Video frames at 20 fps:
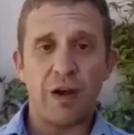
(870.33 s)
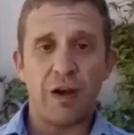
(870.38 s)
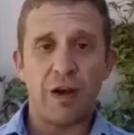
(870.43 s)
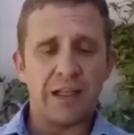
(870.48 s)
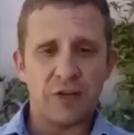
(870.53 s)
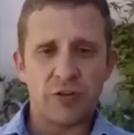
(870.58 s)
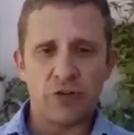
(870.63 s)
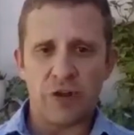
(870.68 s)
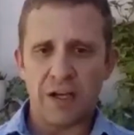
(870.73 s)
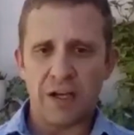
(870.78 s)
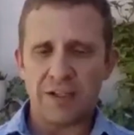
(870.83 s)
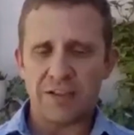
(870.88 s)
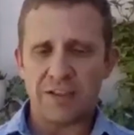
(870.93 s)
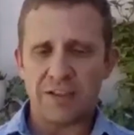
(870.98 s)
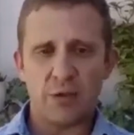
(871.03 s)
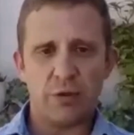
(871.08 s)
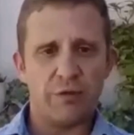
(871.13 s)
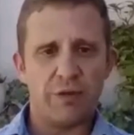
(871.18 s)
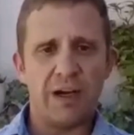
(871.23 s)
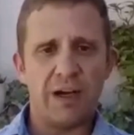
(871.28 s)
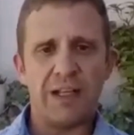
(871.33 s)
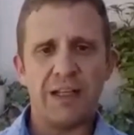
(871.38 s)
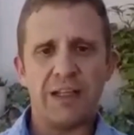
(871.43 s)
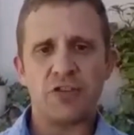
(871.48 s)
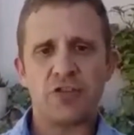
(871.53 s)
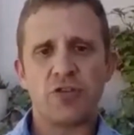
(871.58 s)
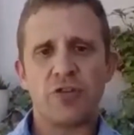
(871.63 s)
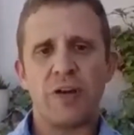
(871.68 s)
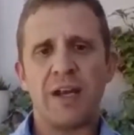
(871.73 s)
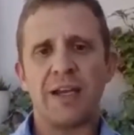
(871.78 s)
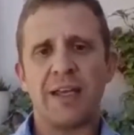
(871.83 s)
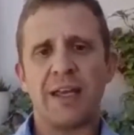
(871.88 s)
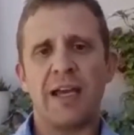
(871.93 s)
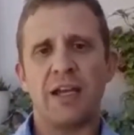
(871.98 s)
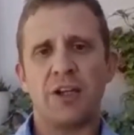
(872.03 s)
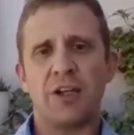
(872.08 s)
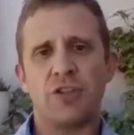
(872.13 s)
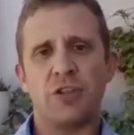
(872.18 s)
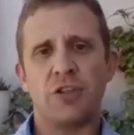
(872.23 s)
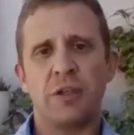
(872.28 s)
violent rioting, or violent strike
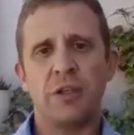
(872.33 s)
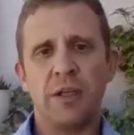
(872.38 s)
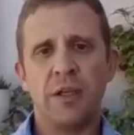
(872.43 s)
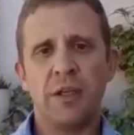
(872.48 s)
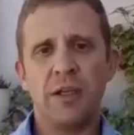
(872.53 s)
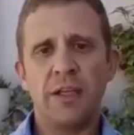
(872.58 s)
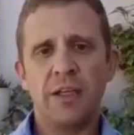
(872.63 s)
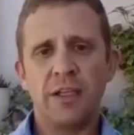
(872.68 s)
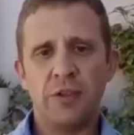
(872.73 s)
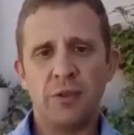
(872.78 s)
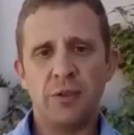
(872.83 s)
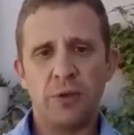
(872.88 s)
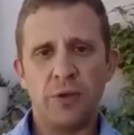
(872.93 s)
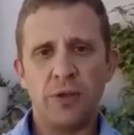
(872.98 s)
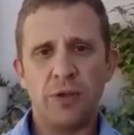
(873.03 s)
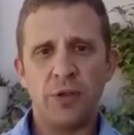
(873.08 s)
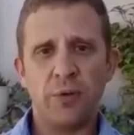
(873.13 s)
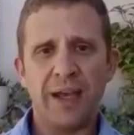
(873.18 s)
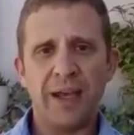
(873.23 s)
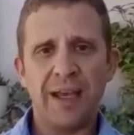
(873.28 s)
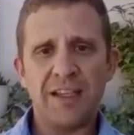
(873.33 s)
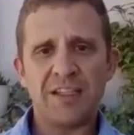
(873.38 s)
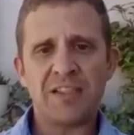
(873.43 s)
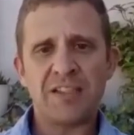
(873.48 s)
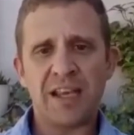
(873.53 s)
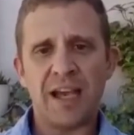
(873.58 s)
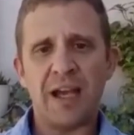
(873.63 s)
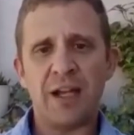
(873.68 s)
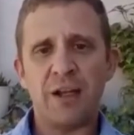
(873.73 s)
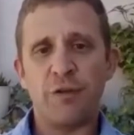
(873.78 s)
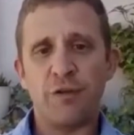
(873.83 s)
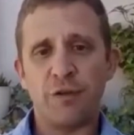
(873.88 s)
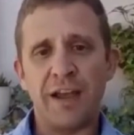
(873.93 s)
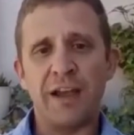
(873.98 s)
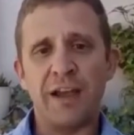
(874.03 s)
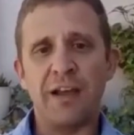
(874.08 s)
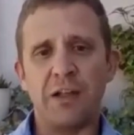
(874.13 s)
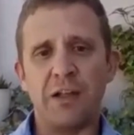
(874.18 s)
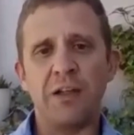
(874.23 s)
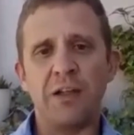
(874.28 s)
action, you're S out of
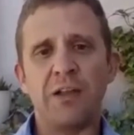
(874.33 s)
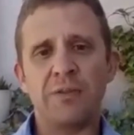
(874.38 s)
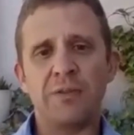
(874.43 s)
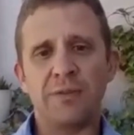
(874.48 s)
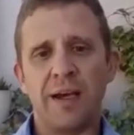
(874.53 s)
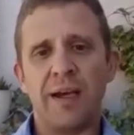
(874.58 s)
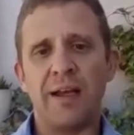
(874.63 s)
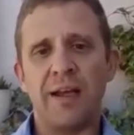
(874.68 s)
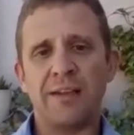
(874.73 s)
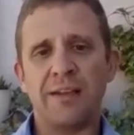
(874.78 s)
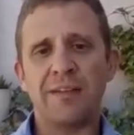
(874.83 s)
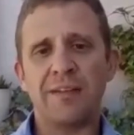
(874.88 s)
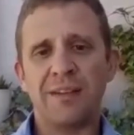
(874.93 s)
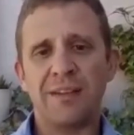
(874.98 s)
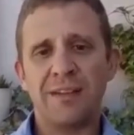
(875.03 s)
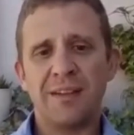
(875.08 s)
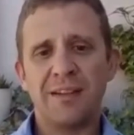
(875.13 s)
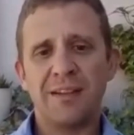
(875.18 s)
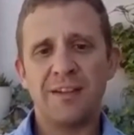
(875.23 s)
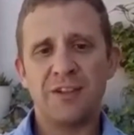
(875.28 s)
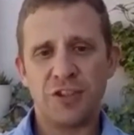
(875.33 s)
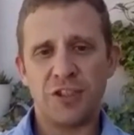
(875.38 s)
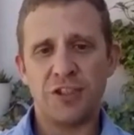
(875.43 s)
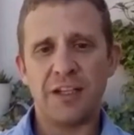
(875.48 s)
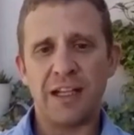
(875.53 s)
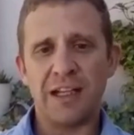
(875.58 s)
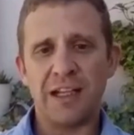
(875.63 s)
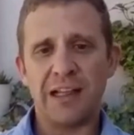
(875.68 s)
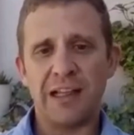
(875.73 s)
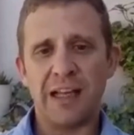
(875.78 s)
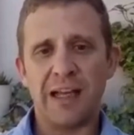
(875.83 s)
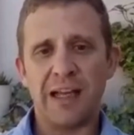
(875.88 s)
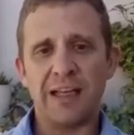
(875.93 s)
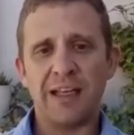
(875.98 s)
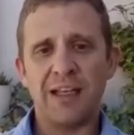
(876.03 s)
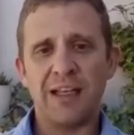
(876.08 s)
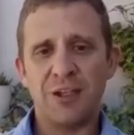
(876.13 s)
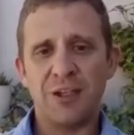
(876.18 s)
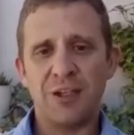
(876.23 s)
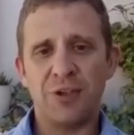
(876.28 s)
L, right? Shit out of
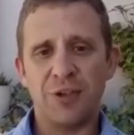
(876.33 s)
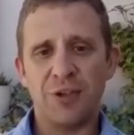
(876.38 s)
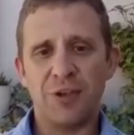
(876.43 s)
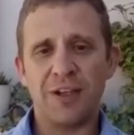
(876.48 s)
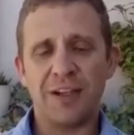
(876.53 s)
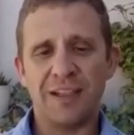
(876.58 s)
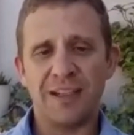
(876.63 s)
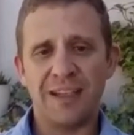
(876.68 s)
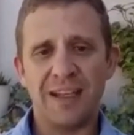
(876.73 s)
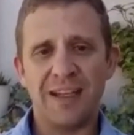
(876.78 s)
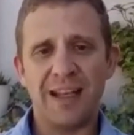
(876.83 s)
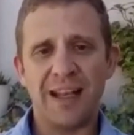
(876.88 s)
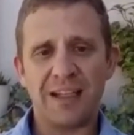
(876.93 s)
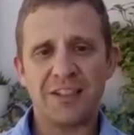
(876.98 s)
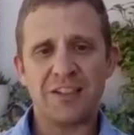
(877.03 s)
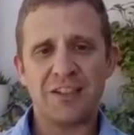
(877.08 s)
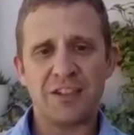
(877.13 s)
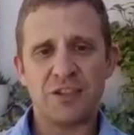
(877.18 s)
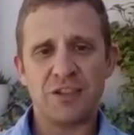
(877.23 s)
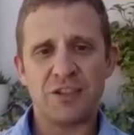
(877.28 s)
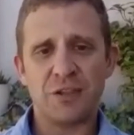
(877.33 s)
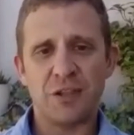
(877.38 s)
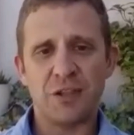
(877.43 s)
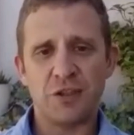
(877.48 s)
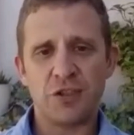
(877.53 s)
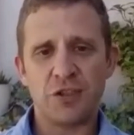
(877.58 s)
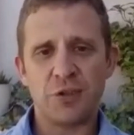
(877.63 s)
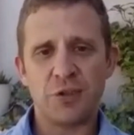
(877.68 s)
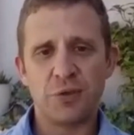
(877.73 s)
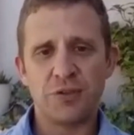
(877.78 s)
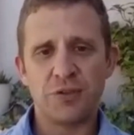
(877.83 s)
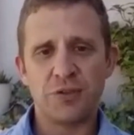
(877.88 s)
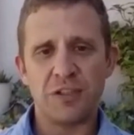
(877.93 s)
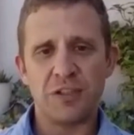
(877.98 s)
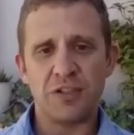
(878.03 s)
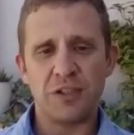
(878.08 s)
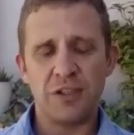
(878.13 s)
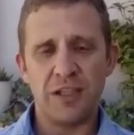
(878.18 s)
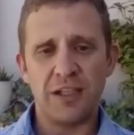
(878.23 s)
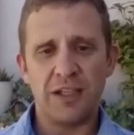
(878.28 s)
luck. You're not going to get access to those tools
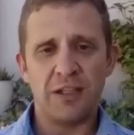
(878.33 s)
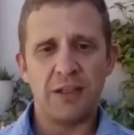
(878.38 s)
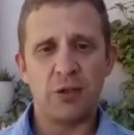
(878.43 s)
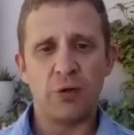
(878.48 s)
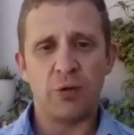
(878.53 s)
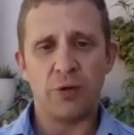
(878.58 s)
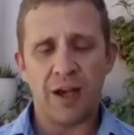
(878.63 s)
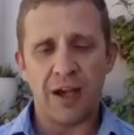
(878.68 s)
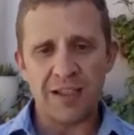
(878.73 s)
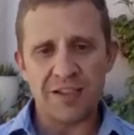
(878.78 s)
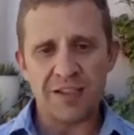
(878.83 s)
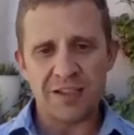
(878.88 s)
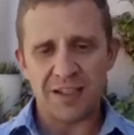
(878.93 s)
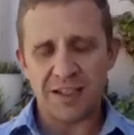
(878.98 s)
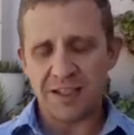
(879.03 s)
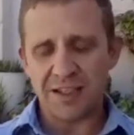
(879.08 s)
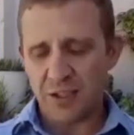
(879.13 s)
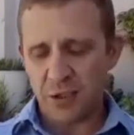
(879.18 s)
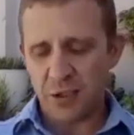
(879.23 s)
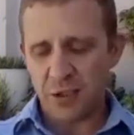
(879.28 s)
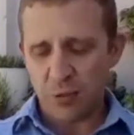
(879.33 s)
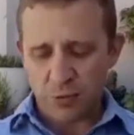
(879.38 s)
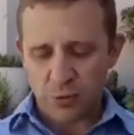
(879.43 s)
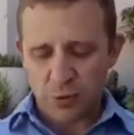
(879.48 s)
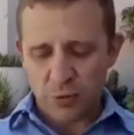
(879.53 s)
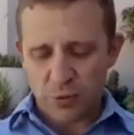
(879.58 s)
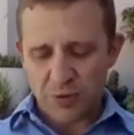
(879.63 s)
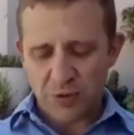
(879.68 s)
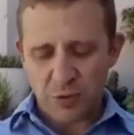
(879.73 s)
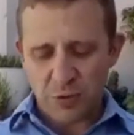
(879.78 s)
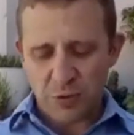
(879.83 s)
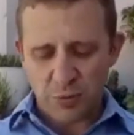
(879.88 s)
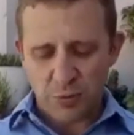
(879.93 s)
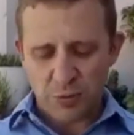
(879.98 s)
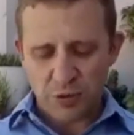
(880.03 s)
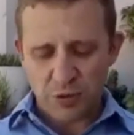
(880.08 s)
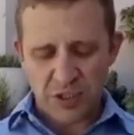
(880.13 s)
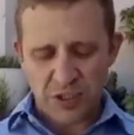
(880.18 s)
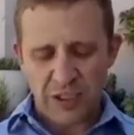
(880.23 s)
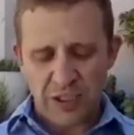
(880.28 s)
that you need. And your guys are going to,
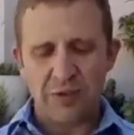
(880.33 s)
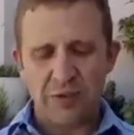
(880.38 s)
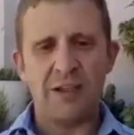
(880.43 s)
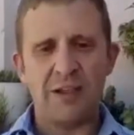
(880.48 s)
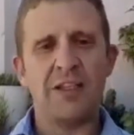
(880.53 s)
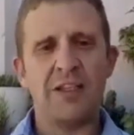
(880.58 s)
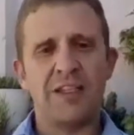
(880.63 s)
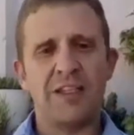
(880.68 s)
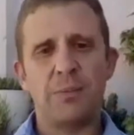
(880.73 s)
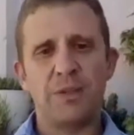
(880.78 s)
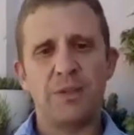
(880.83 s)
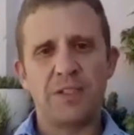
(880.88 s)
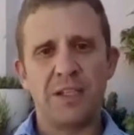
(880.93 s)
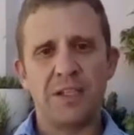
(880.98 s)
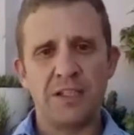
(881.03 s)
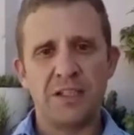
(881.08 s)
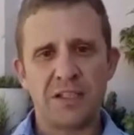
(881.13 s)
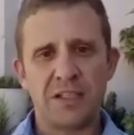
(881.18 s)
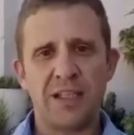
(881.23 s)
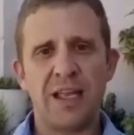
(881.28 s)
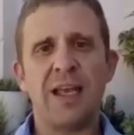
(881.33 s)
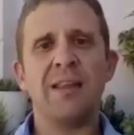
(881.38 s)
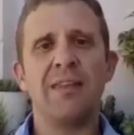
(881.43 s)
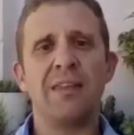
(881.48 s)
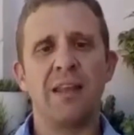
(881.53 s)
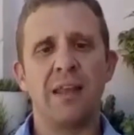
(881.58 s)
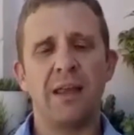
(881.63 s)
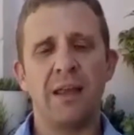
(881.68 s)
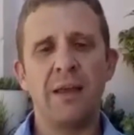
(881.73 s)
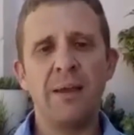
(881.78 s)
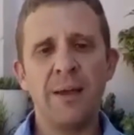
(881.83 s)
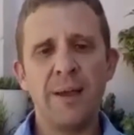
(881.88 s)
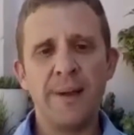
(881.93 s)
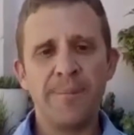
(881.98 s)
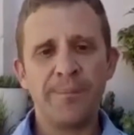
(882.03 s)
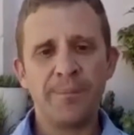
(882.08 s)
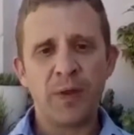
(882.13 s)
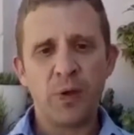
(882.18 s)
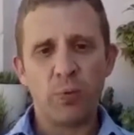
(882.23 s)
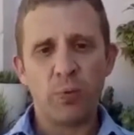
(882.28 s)
your security team is going to stand there,
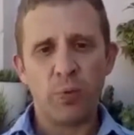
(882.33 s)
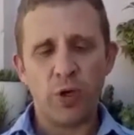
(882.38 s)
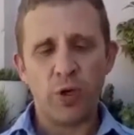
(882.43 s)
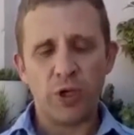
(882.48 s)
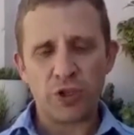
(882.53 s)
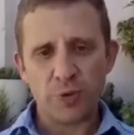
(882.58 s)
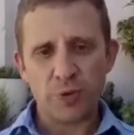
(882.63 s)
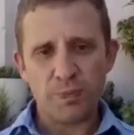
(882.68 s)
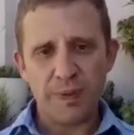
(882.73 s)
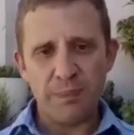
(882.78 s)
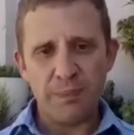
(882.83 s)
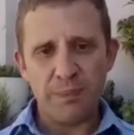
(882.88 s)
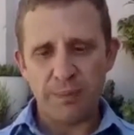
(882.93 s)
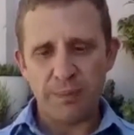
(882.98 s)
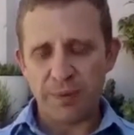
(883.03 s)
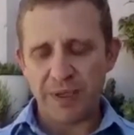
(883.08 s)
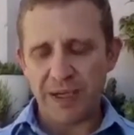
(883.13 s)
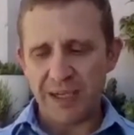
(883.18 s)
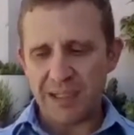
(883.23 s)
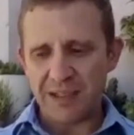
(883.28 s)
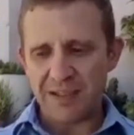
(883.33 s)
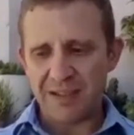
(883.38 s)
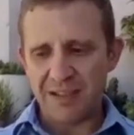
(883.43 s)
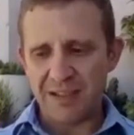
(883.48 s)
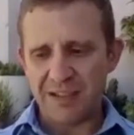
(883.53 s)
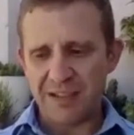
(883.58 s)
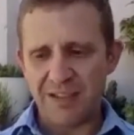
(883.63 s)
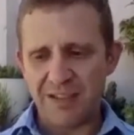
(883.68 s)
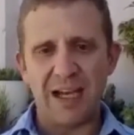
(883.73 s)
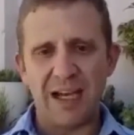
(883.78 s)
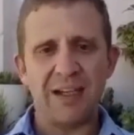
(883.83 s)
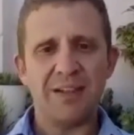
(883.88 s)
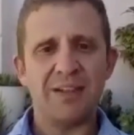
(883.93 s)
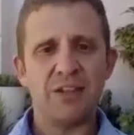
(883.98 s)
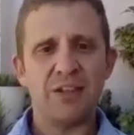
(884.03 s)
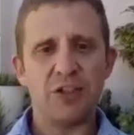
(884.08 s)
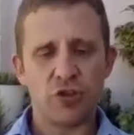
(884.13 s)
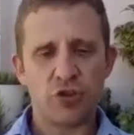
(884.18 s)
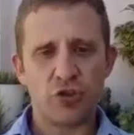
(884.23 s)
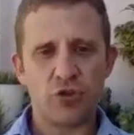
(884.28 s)
watch people break things down
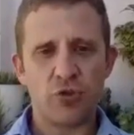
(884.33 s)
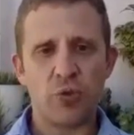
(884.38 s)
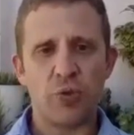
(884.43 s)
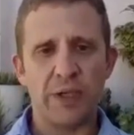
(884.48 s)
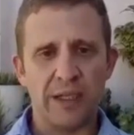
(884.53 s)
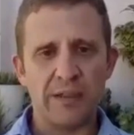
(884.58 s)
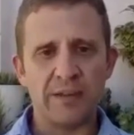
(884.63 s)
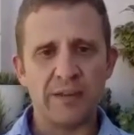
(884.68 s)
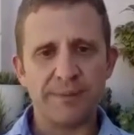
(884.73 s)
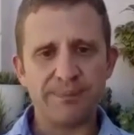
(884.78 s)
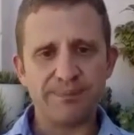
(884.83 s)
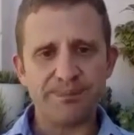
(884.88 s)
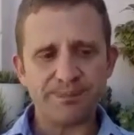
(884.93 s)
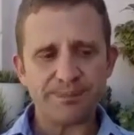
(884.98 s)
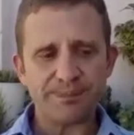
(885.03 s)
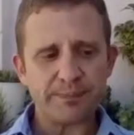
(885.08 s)
and destroy it,